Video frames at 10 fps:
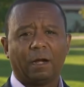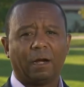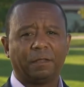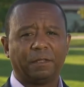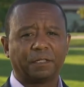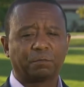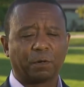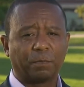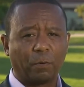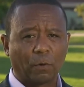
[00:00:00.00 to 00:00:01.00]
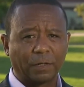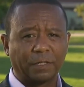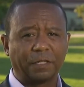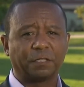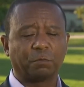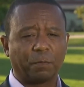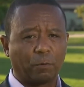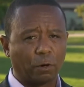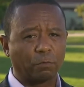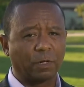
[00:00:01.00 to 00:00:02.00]
Uh, this report, it is a
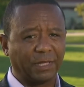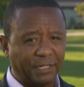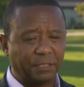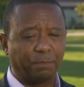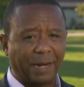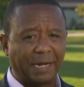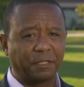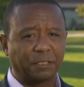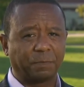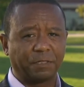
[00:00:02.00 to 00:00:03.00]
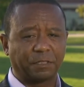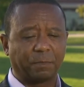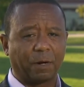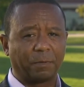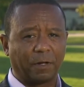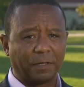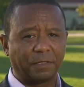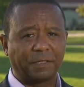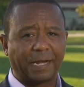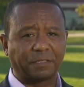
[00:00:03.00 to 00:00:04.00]
report released by this police department on
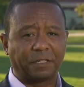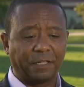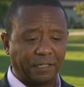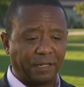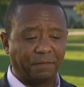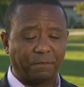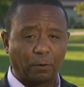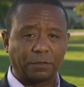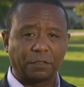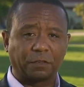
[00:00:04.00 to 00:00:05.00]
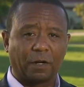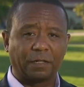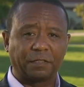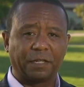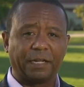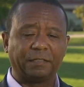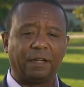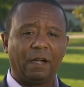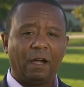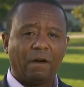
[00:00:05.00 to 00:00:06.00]
this accident. It, it focuses on,
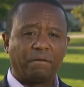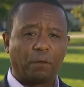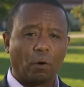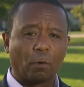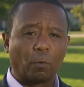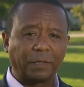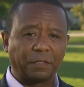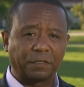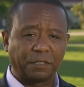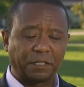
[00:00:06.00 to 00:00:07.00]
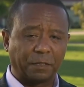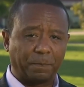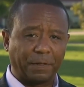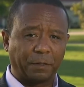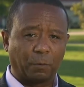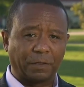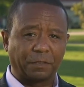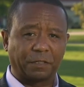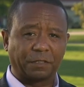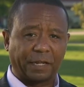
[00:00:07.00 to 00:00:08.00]
can four witnesses, independent
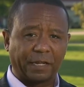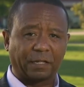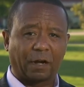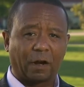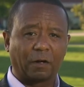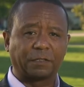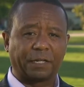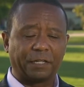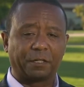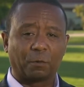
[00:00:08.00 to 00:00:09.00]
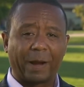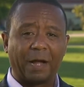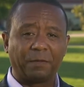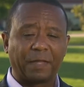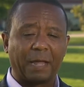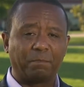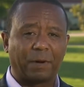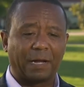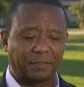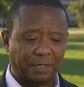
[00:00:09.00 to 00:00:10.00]
witnesses in cars in and around that
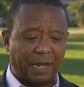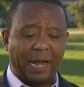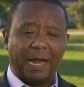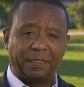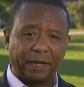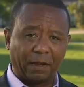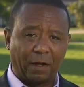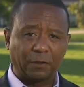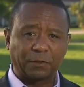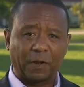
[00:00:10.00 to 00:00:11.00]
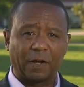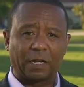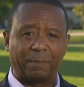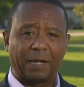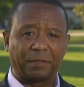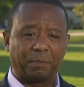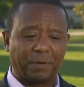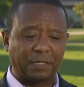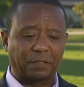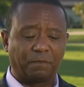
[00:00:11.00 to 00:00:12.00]
bus. And they all talk about the
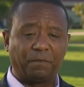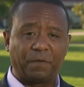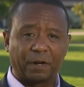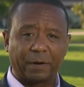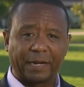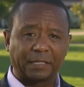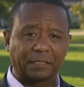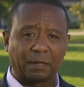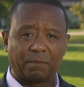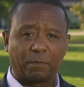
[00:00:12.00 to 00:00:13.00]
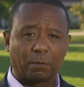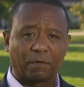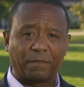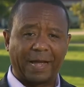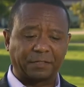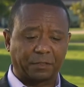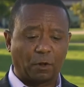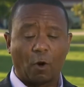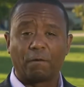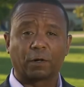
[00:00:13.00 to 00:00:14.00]
bus veering in some form or fashion,
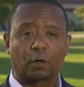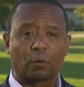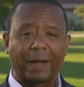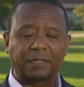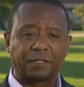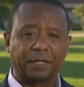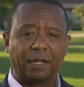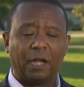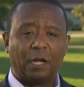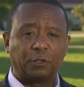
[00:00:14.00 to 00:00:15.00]
overcorrecting